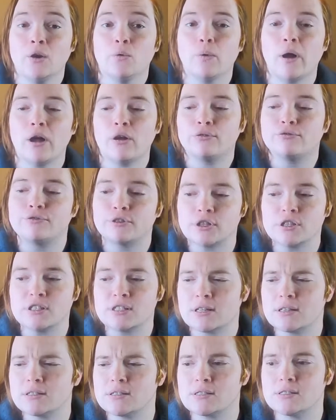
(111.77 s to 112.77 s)
Well,
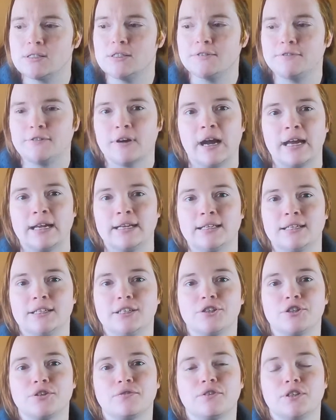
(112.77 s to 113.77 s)
first let's define
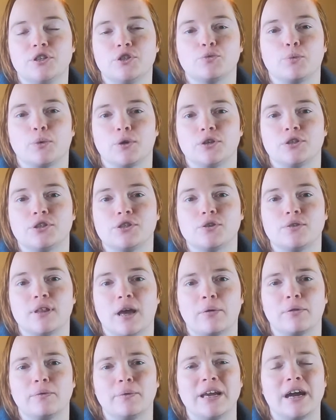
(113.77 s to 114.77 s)
each of these words so
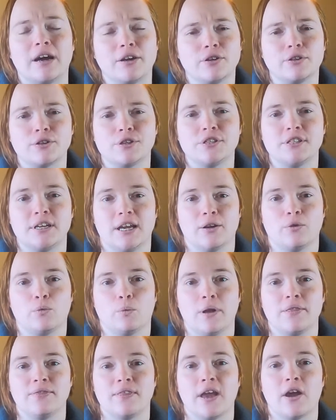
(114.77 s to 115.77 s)
that we understand
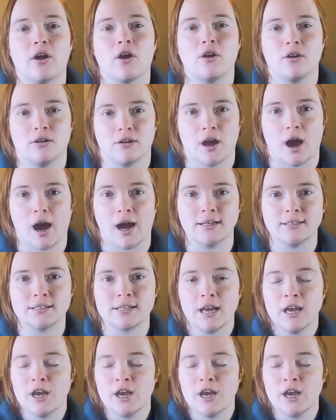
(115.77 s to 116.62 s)
what they are not.